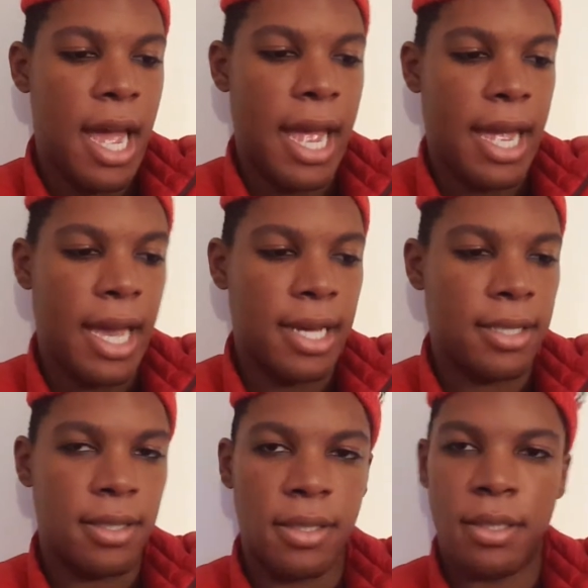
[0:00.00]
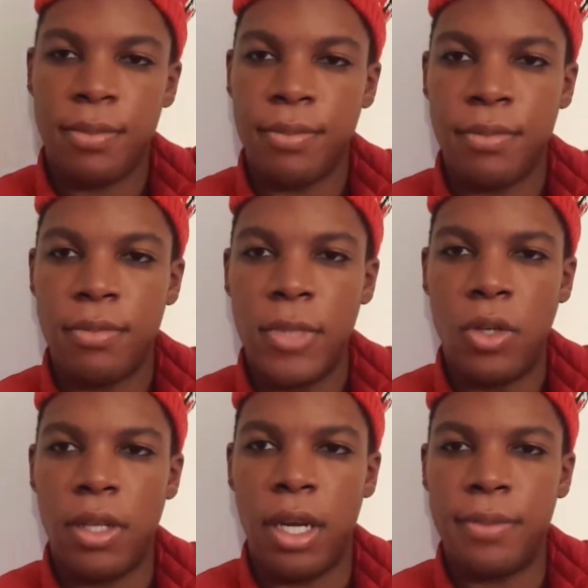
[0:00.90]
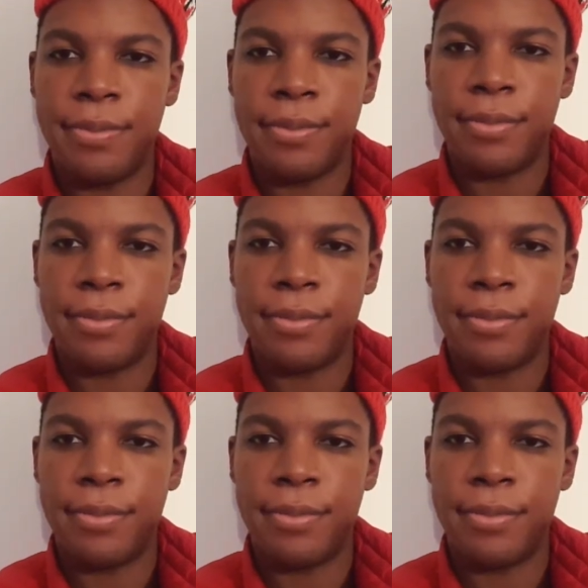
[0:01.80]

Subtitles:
And hold on.